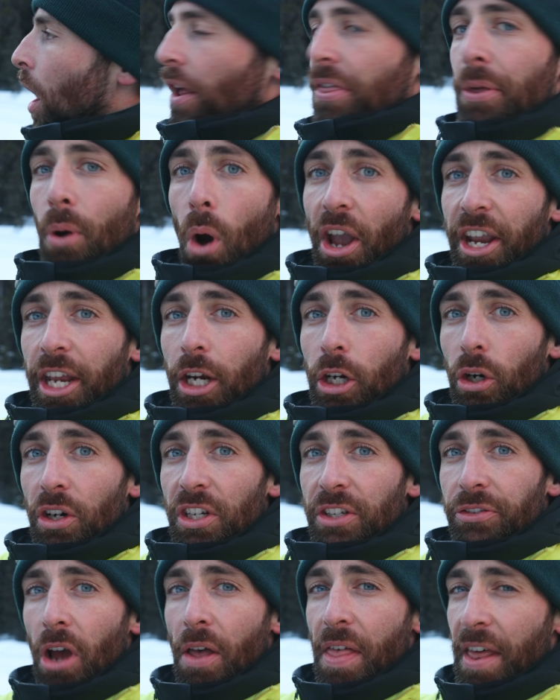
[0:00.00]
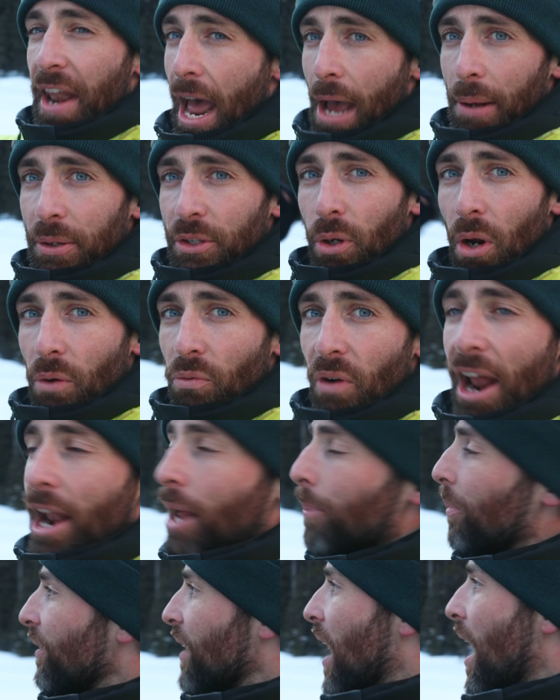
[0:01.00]
I thought I could cross further down, so I
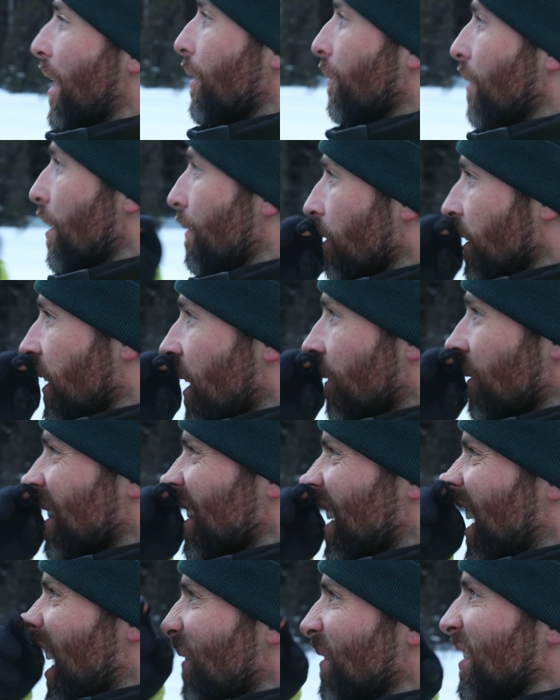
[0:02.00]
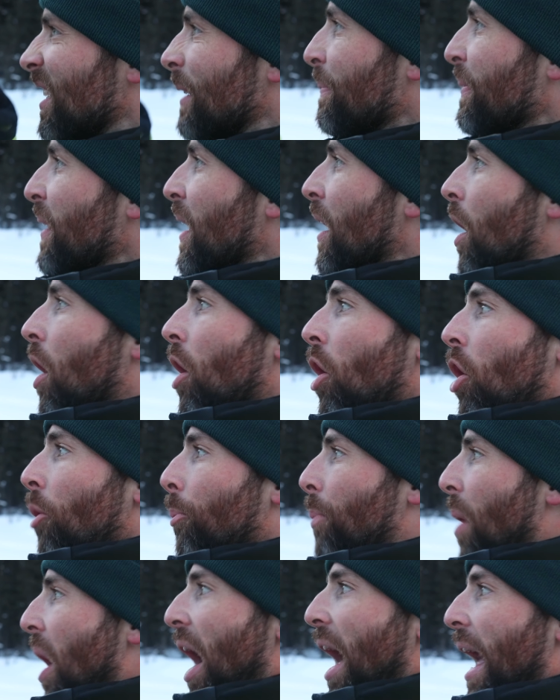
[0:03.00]
ran up and down the river a couple of times,
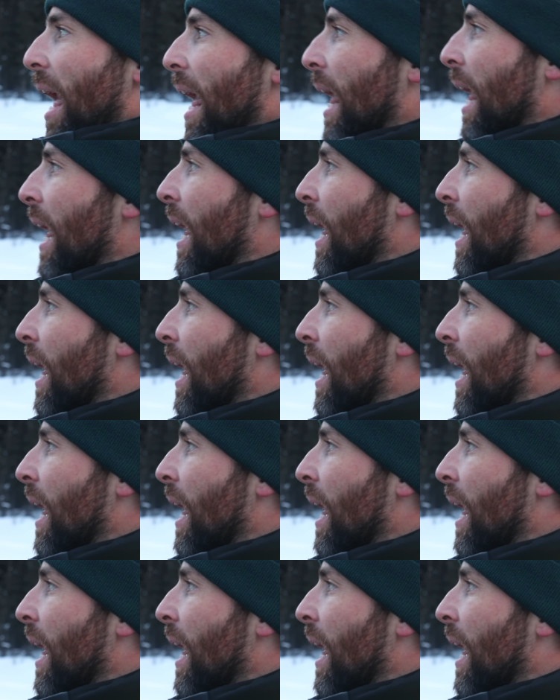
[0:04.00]
but